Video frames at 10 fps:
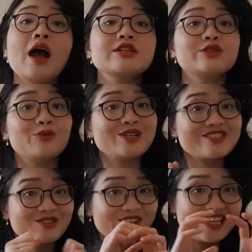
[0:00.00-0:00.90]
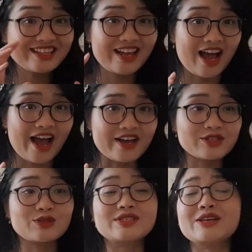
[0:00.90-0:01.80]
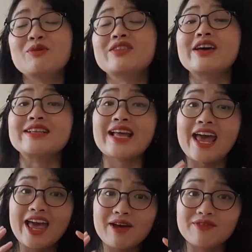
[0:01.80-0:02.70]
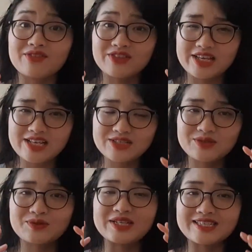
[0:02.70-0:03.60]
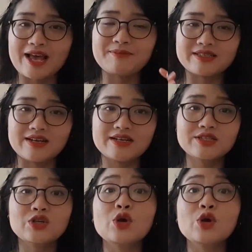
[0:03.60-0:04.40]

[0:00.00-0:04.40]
So we screen the eyes to see whether it helps these receptors